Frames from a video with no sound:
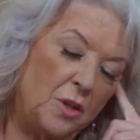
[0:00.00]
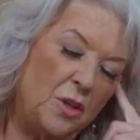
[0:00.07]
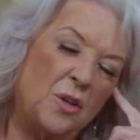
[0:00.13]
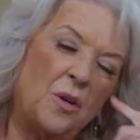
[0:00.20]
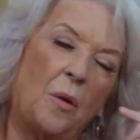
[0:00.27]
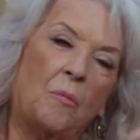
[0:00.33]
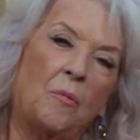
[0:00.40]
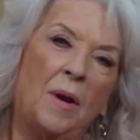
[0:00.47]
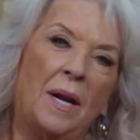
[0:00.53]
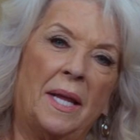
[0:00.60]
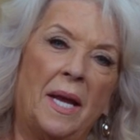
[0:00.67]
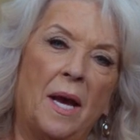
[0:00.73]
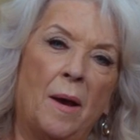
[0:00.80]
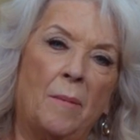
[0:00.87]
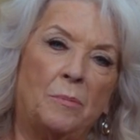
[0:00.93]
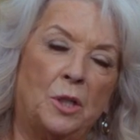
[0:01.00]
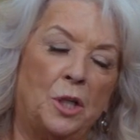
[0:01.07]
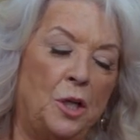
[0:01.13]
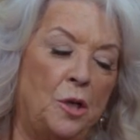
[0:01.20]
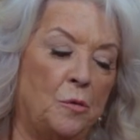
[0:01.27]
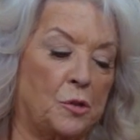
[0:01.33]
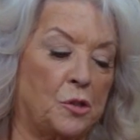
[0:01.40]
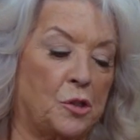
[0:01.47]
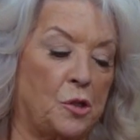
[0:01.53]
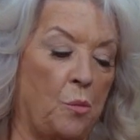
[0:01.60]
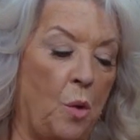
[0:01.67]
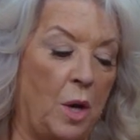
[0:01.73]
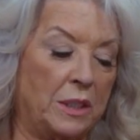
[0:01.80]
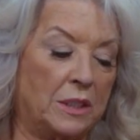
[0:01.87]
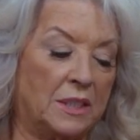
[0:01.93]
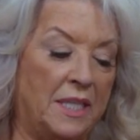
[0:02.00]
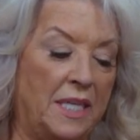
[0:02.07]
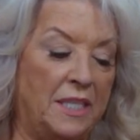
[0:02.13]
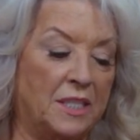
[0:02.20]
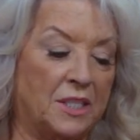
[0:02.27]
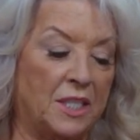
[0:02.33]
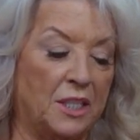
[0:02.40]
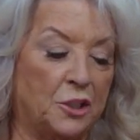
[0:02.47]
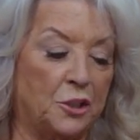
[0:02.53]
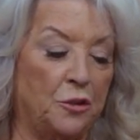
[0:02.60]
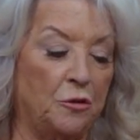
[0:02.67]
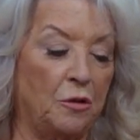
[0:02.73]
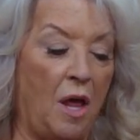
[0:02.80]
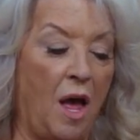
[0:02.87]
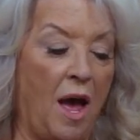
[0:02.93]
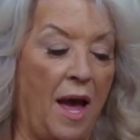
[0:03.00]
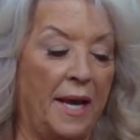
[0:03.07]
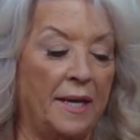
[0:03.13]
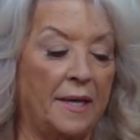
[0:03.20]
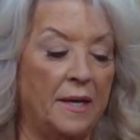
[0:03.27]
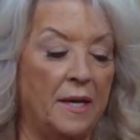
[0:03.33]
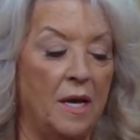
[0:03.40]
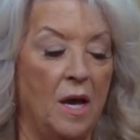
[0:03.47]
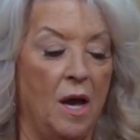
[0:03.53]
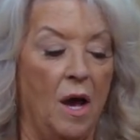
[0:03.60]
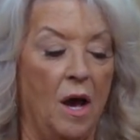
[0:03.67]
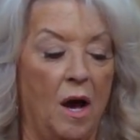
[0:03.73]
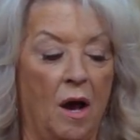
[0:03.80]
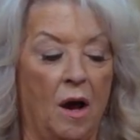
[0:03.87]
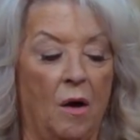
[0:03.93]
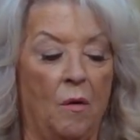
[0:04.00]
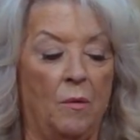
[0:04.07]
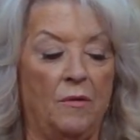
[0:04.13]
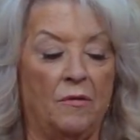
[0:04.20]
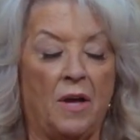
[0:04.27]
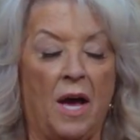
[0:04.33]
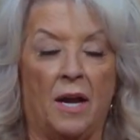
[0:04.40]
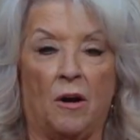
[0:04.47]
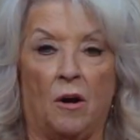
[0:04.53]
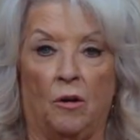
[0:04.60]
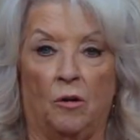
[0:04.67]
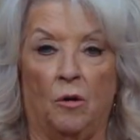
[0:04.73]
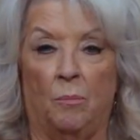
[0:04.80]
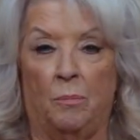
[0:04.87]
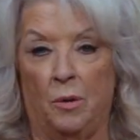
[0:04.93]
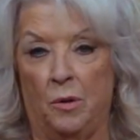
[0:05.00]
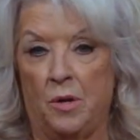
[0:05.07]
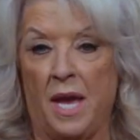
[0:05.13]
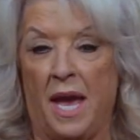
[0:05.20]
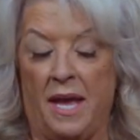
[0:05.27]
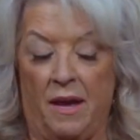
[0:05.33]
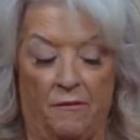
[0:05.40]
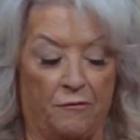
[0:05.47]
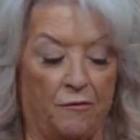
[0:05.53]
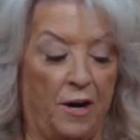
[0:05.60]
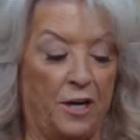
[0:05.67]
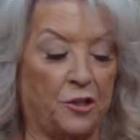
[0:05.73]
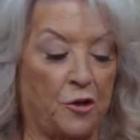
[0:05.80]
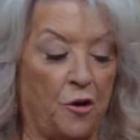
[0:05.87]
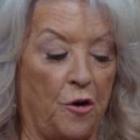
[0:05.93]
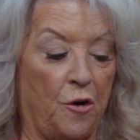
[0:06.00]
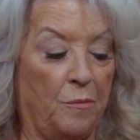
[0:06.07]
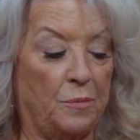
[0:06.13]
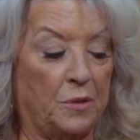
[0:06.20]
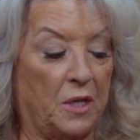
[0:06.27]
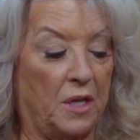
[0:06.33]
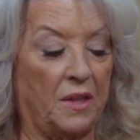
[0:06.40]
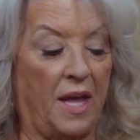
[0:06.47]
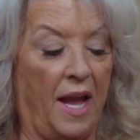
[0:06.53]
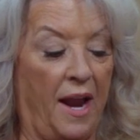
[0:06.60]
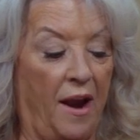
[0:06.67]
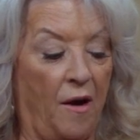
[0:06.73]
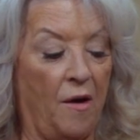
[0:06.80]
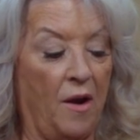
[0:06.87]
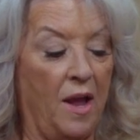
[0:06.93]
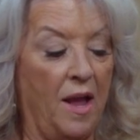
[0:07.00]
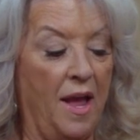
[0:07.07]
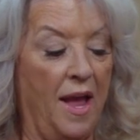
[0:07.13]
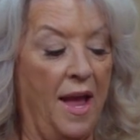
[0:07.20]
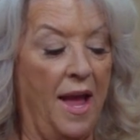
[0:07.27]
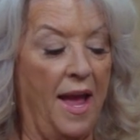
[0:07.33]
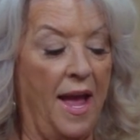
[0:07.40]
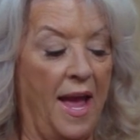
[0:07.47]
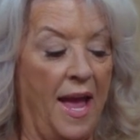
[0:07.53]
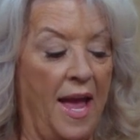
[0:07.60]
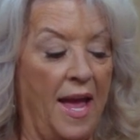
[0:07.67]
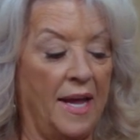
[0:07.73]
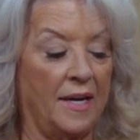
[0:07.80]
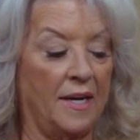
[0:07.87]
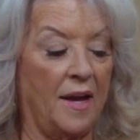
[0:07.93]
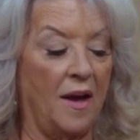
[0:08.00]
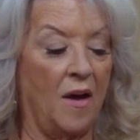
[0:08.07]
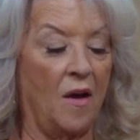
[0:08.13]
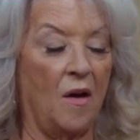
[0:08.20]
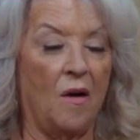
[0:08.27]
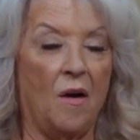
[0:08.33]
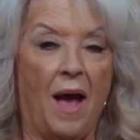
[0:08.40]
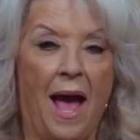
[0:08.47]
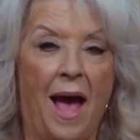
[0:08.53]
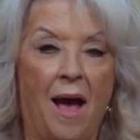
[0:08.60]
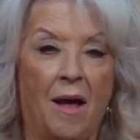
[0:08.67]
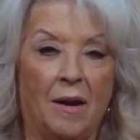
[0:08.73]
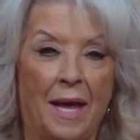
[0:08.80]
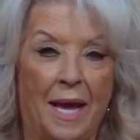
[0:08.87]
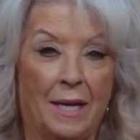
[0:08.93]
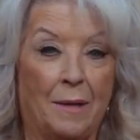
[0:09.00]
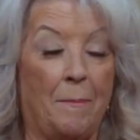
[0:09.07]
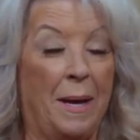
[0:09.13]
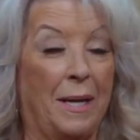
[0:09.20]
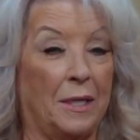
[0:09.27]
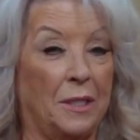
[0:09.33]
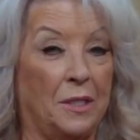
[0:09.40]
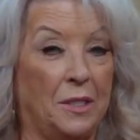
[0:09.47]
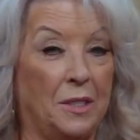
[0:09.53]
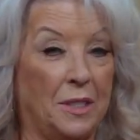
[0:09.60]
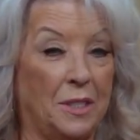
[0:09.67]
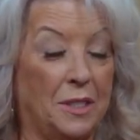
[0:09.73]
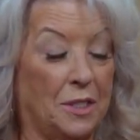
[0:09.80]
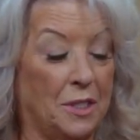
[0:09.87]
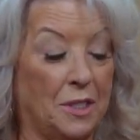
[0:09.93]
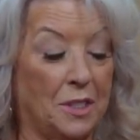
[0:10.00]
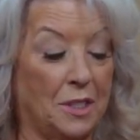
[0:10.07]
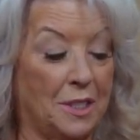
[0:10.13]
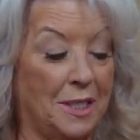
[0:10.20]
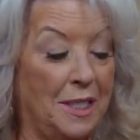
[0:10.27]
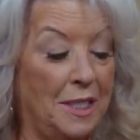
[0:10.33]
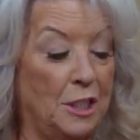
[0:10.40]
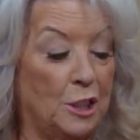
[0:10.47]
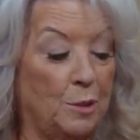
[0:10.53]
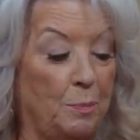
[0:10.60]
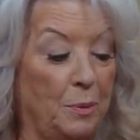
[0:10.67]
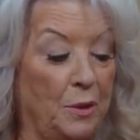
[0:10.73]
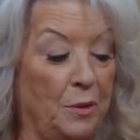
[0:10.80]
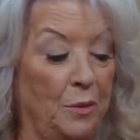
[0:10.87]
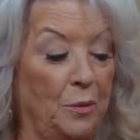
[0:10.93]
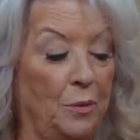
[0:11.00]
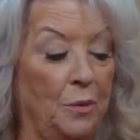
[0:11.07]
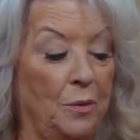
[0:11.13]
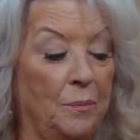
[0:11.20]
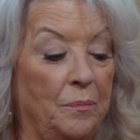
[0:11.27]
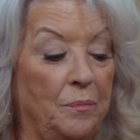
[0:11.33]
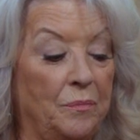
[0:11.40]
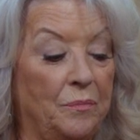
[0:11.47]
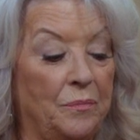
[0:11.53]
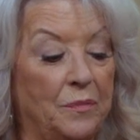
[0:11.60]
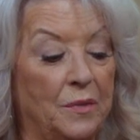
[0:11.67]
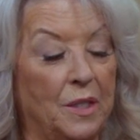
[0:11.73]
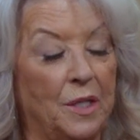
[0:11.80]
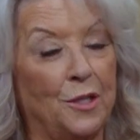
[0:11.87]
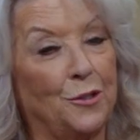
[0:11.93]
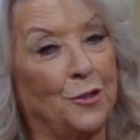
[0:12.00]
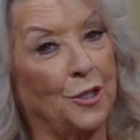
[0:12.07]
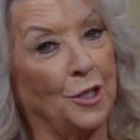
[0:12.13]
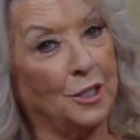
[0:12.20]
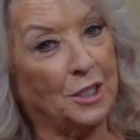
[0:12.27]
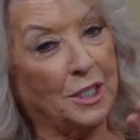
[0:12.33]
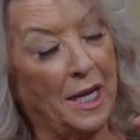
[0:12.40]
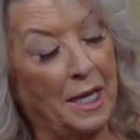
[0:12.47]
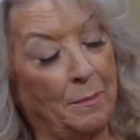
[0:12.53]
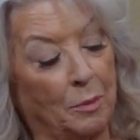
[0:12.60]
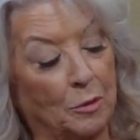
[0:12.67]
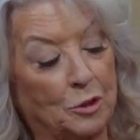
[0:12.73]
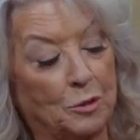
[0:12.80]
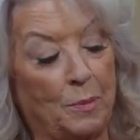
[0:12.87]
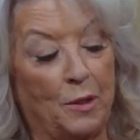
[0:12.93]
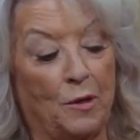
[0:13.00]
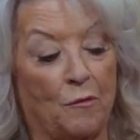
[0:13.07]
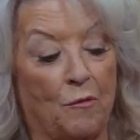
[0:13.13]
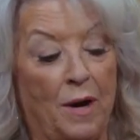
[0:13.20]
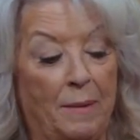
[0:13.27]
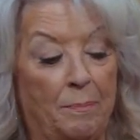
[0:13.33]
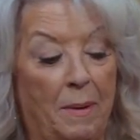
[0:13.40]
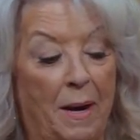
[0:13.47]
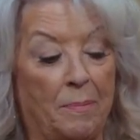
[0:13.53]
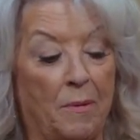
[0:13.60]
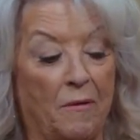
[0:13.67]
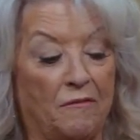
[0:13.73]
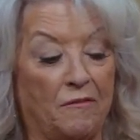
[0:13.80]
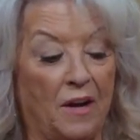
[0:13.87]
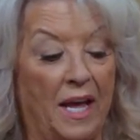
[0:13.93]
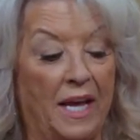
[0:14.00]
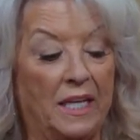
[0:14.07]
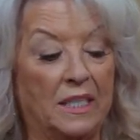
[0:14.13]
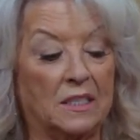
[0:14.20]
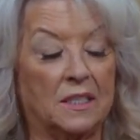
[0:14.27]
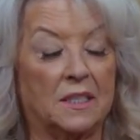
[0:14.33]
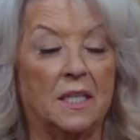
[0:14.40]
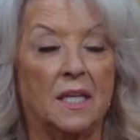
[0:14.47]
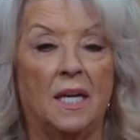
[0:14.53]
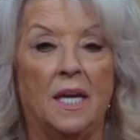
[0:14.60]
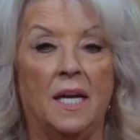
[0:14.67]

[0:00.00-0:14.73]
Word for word: you know, really up to you as to what seasonings you like. Uh, we've got our little bouquet of fresh herbs in there, and uh, I'll add about a teaspoon to a tablespoon of red pepper flakes.